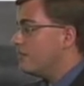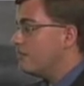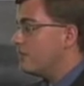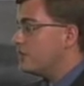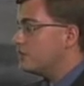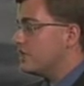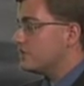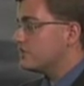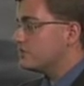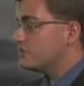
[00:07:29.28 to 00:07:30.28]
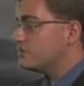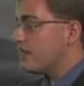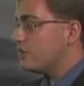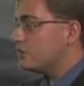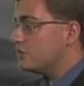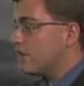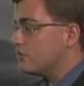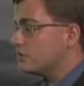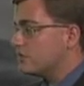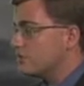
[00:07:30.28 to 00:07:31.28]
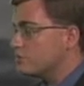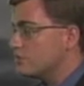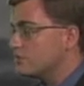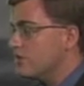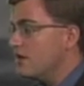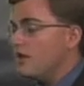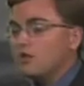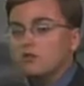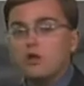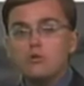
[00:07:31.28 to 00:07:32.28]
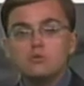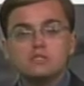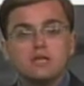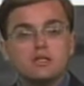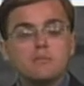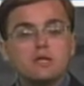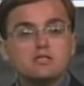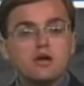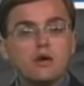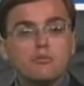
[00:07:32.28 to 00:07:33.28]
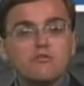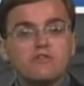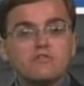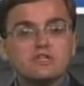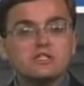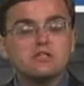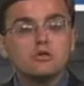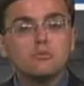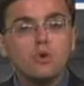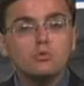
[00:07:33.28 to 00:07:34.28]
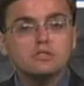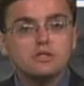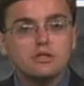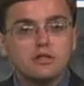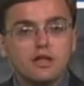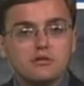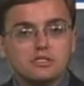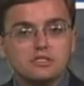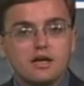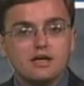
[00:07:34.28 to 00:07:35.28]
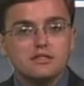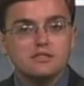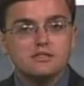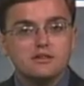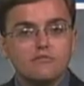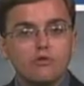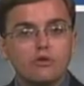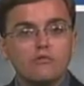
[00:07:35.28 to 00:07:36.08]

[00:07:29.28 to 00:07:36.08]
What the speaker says: better chance for some scattered showers and thunderstorms. Lows in the mid to upper 50s under mostly cloudy skies. For your